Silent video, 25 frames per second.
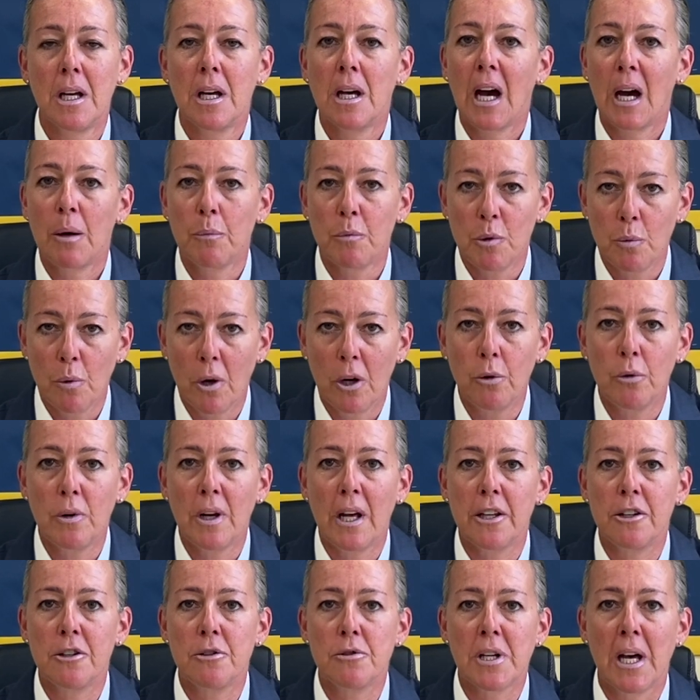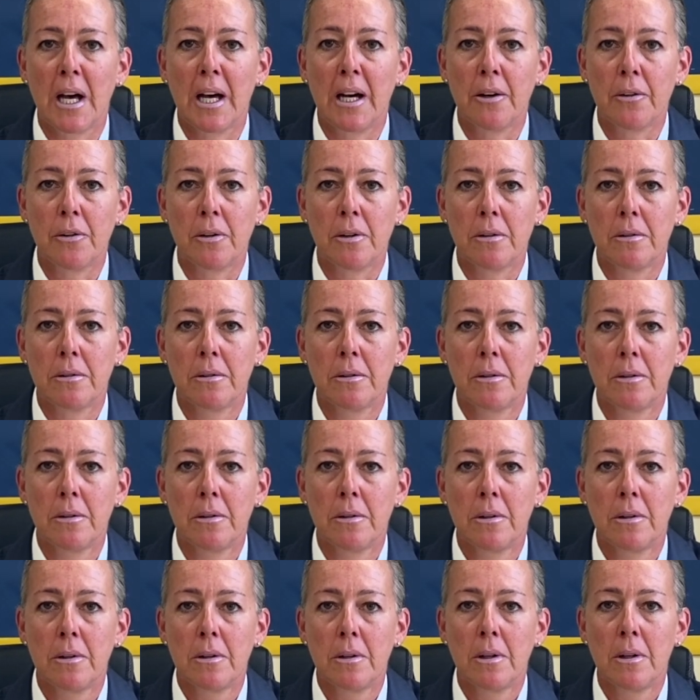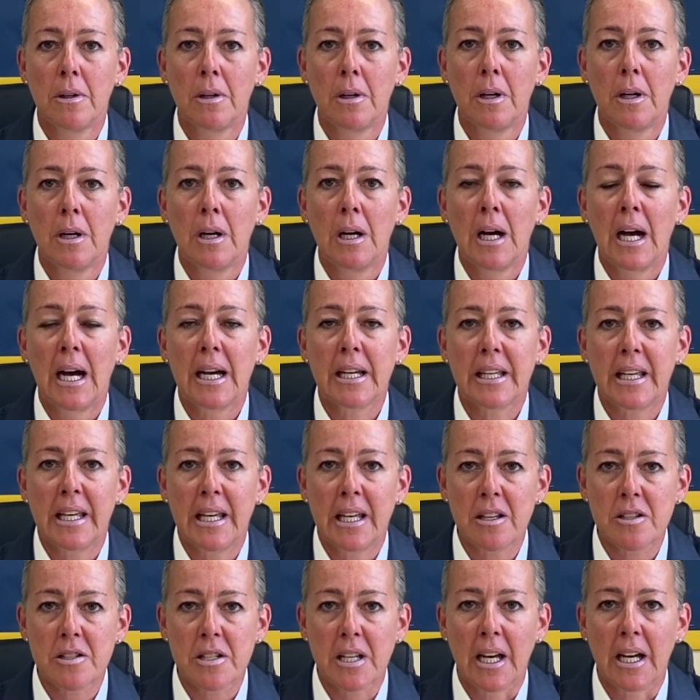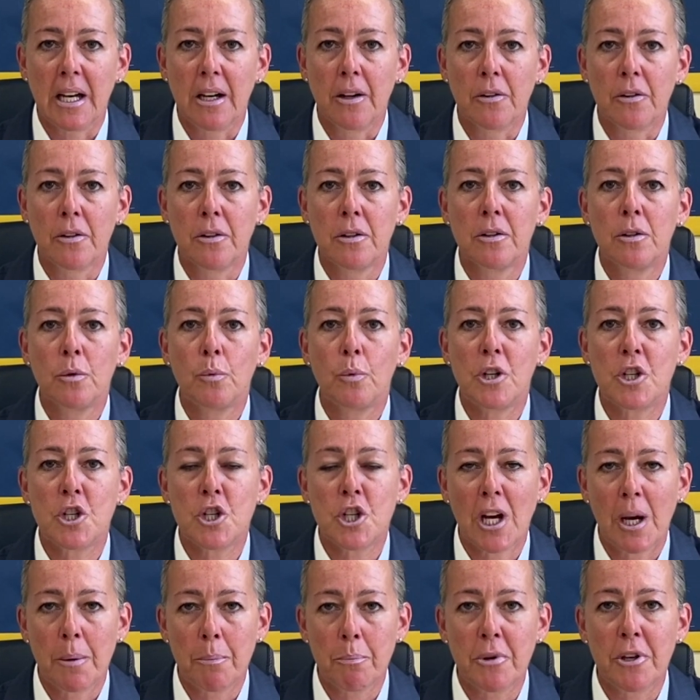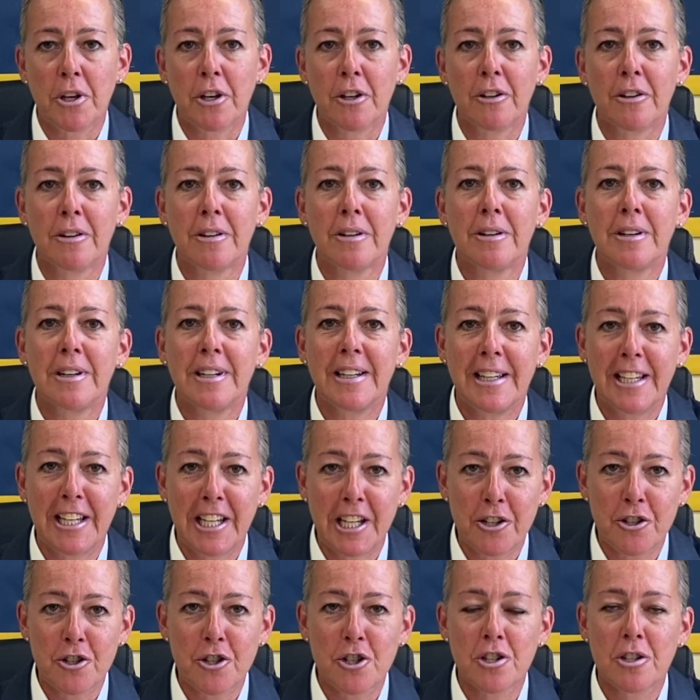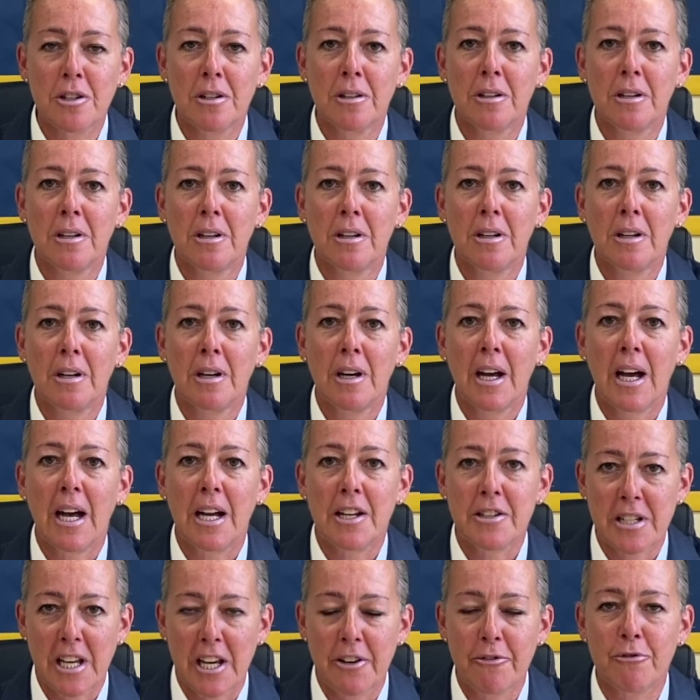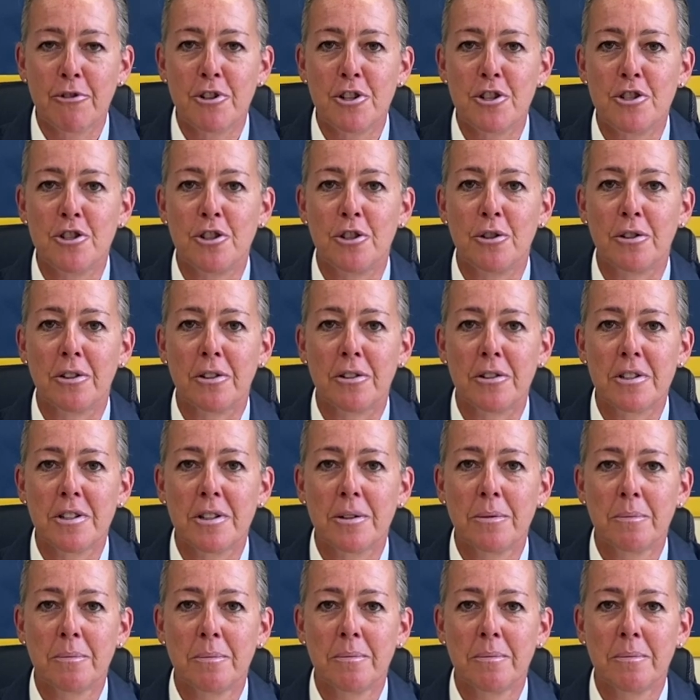and we won't let you down. At Kingsdown, we champion each and every student.